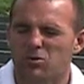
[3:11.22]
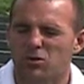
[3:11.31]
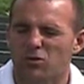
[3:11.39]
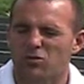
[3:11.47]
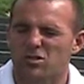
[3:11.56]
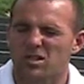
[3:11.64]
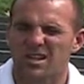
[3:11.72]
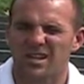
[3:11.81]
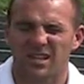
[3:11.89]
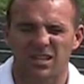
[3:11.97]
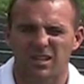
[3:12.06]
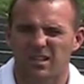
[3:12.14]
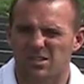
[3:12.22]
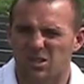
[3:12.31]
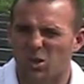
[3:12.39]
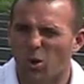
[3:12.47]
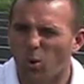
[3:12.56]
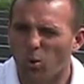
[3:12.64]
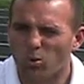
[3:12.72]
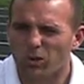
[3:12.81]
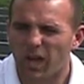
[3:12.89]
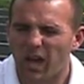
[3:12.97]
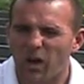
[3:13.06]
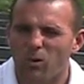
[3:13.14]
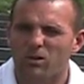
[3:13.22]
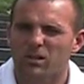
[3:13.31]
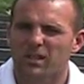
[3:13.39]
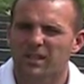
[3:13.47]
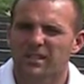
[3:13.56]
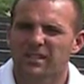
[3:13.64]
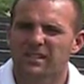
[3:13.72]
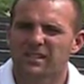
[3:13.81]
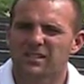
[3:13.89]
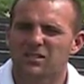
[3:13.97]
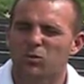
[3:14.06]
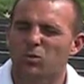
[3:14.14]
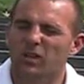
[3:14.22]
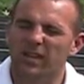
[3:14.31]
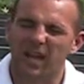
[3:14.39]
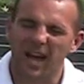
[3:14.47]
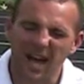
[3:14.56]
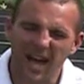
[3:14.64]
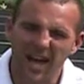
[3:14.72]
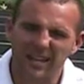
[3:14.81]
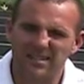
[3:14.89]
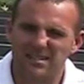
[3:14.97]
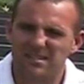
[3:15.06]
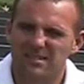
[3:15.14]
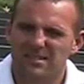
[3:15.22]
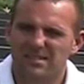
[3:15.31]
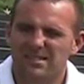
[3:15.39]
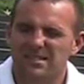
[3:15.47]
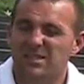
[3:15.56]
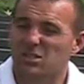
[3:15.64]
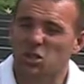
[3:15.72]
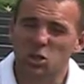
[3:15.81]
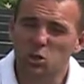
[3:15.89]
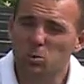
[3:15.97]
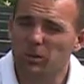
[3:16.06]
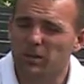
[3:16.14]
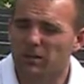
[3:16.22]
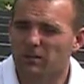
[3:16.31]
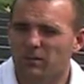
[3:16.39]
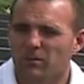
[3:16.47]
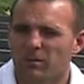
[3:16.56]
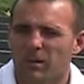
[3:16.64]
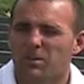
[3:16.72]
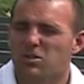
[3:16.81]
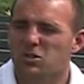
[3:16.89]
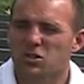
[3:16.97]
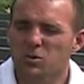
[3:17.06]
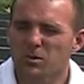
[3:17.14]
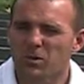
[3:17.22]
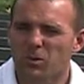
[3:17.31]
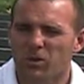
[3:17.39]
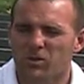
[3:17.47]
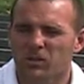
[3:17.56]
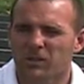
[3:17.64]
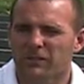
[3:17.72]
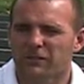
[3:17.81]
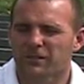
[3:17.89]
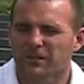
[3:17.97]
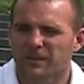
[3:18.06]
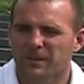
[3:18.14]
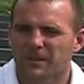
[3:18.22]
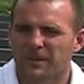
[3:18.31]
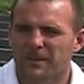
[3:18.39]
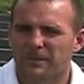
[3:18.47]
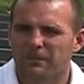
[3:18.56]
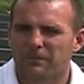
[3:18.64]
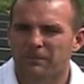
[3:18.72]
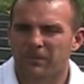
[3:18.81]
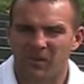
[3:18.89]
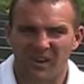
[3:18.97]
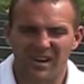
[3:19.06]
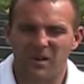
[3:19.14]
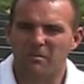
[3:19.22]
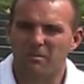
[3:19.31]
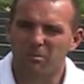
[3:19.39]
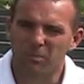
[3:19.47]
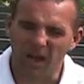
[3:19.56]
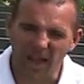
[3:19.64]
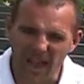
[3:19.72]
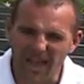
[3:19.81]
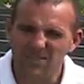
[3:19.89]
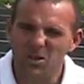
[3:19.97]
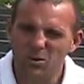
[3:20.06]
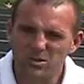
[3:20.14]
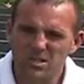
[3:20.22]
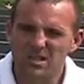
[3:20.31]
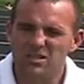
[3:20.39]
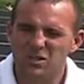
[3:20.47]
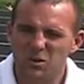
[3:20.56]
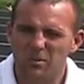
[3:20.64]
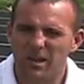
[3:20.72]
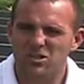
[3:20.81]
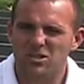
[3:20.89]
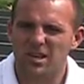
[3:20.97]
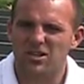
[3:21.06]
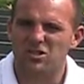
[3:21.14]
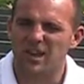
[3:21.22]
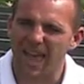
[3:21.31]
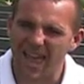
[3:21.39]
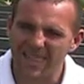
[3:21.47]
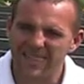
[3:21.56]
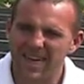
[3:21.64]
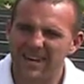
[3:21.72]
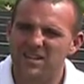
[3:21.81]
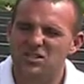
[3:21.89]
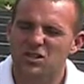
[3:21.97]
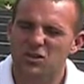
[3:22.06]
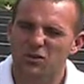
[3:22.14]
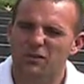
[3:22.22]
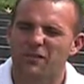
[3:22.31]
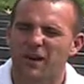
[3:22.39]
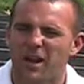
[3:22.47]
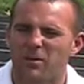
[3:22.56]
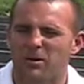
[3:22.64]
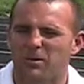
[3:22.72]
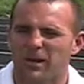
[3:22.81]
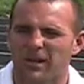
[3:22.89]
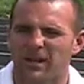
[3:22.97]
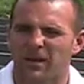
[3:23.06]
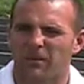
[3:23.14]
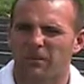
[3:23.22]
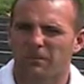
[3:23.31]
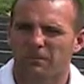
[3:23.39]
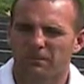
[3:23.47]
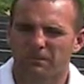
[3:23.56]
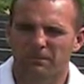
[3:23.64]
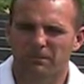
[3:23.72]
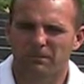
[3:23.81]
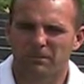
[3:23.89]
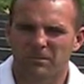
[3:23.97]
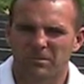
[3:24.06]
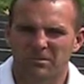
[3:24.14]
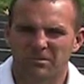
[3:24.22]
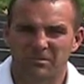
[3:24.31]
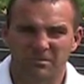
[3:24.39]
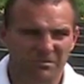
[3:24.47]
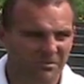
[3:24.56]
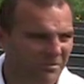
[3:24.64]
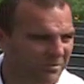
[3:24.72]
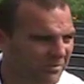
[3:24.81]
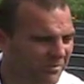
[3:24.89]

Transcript: What's the temperature? Actively imagine the temperature on your skin. Is it cold out? Is it really hot? Is it humid? Maybe it's humid where you live. All right, add those into your imagination. Add that into your